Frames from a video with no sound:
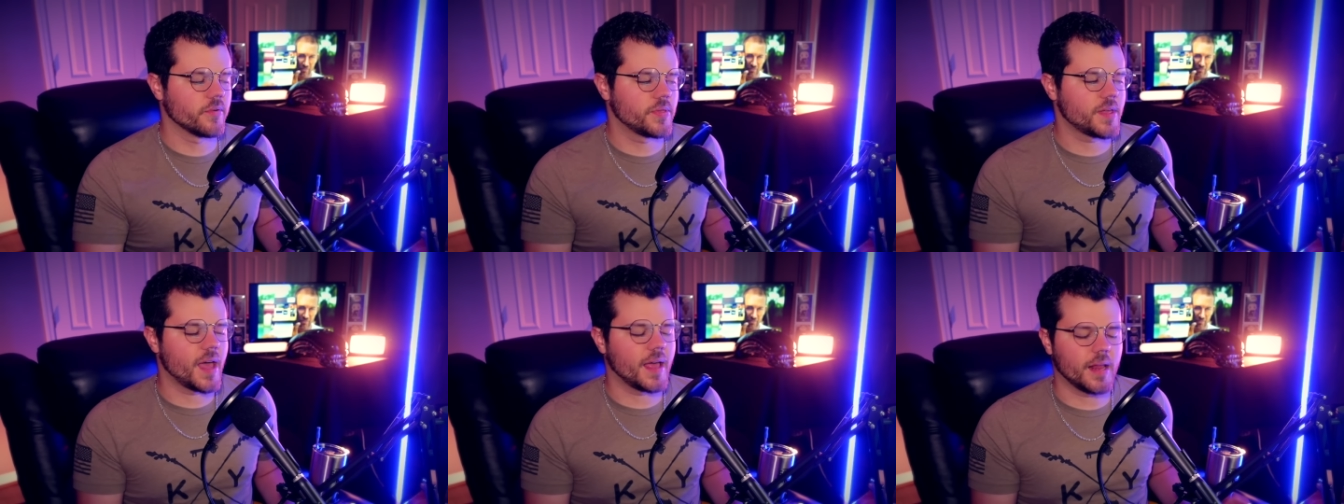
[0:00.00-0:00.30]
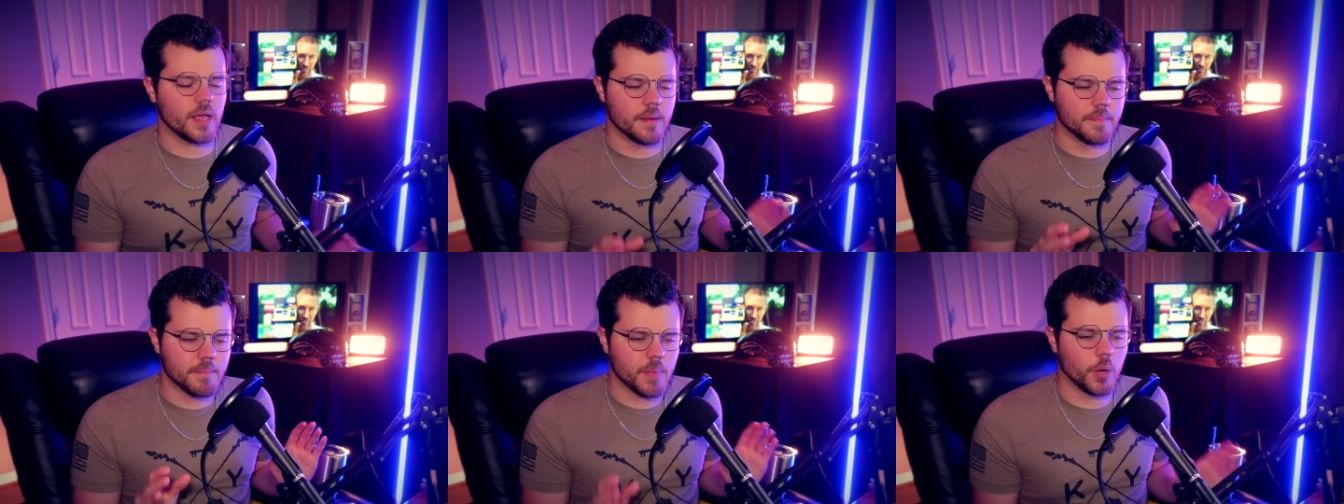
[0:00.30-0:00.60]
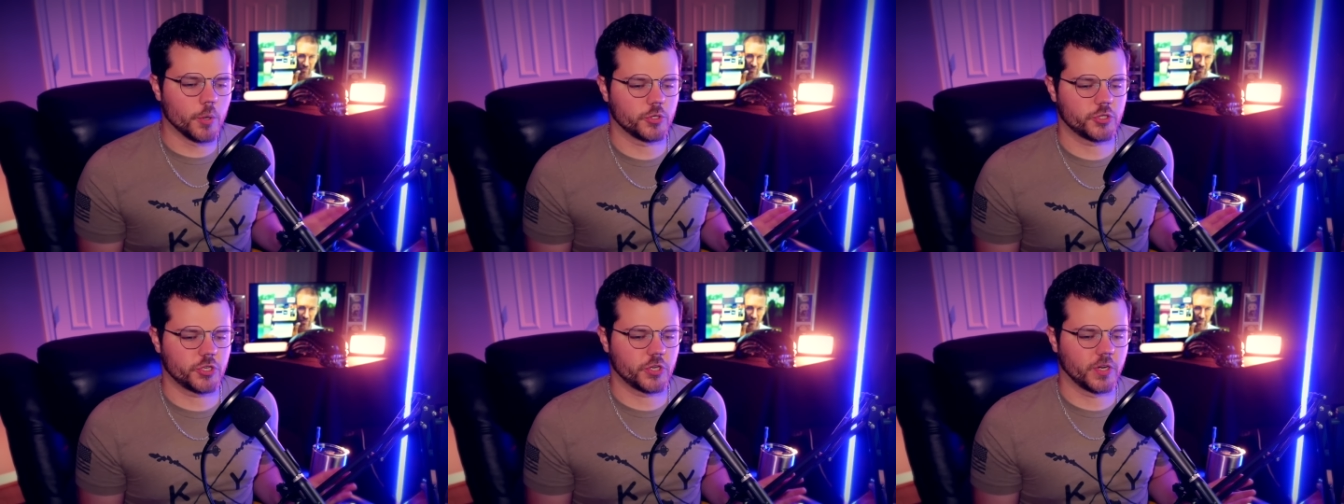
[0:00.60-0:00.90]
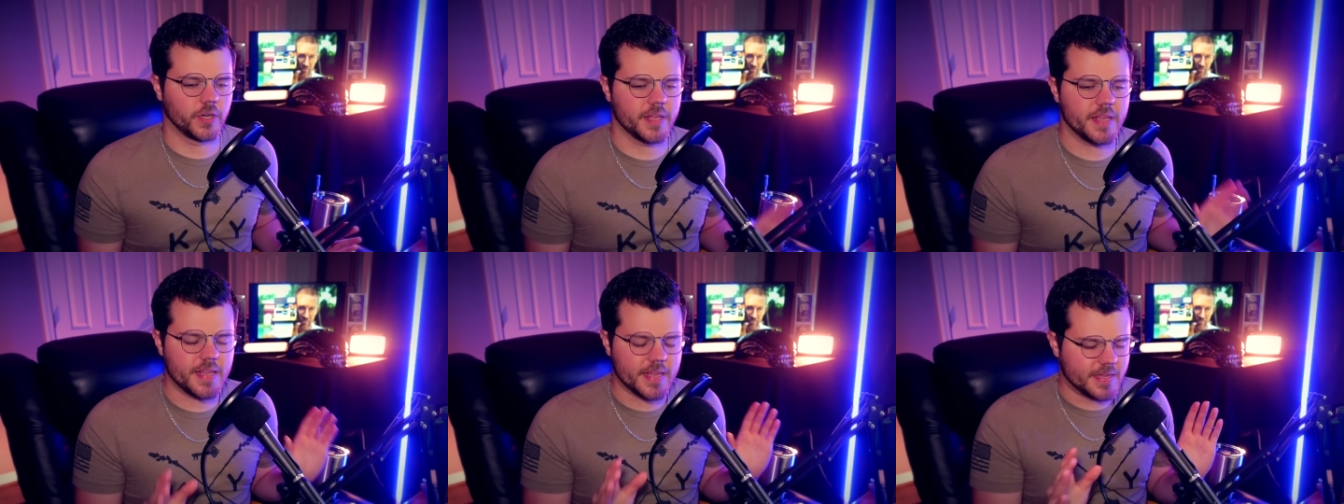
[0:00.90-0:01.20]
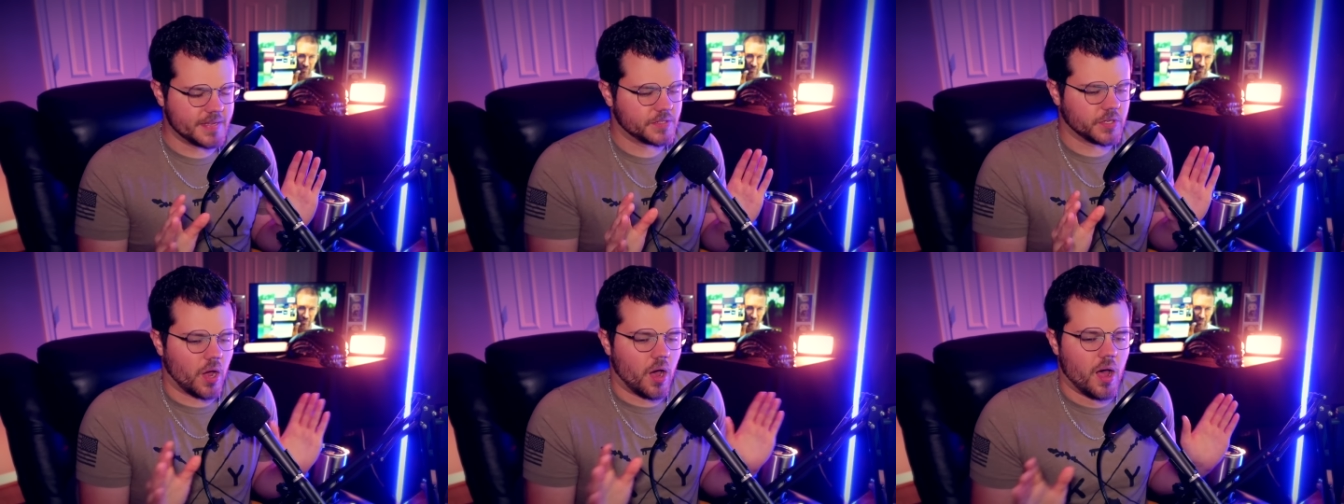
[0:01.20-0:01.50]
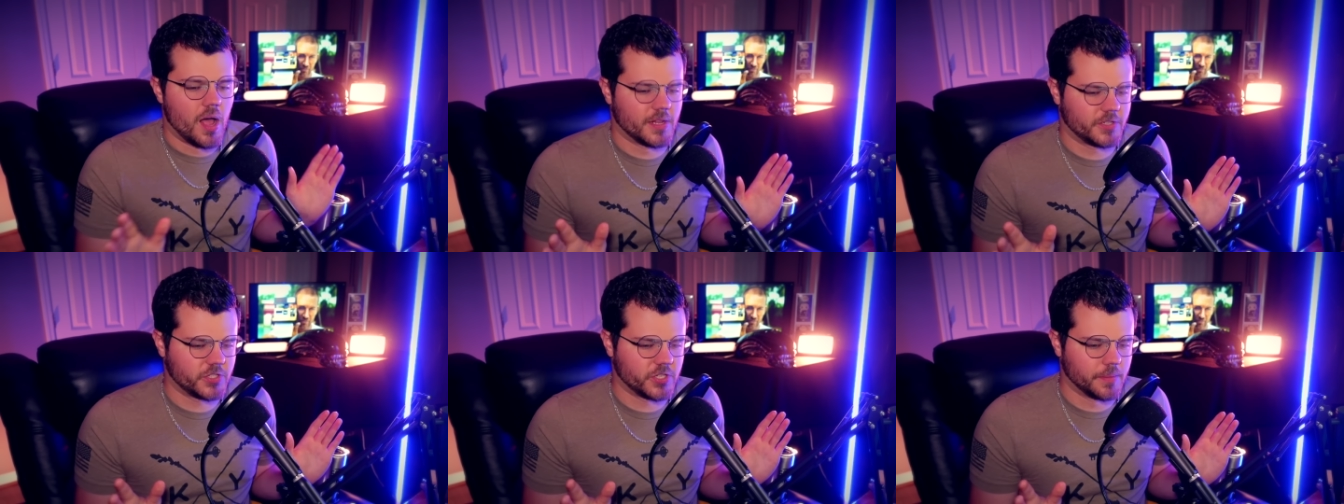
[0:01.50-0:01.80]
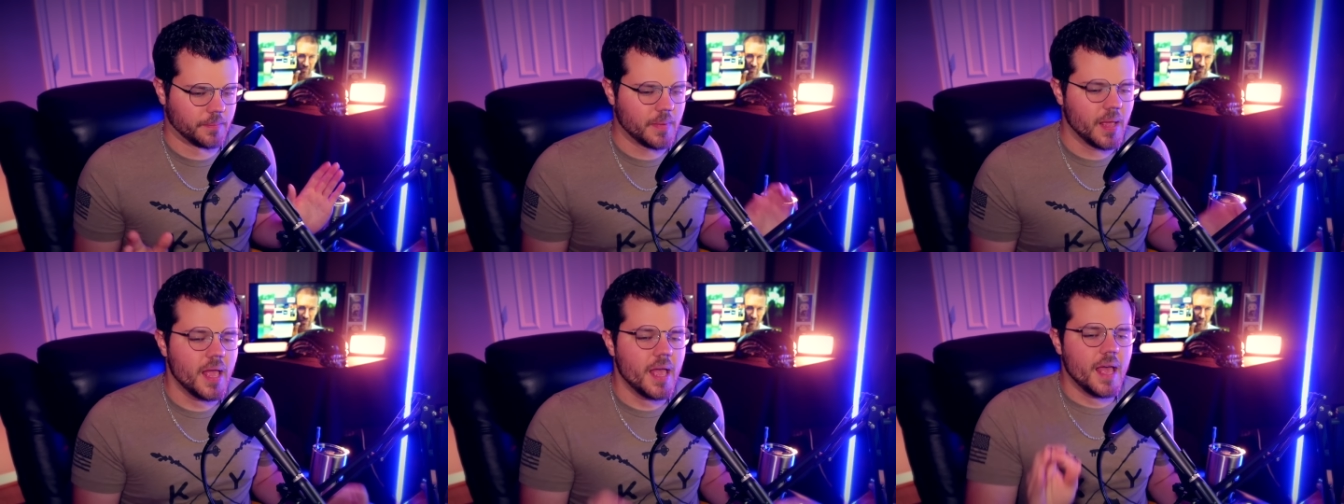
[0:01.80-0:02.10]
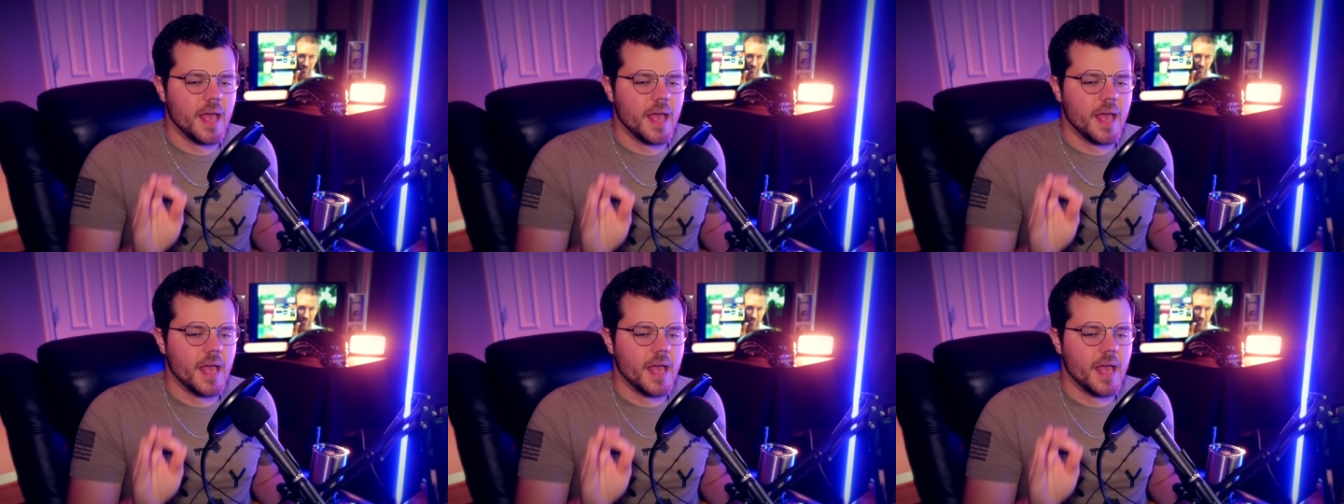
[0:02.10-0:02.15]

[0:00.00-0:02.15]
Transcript: that emotionally is awesome.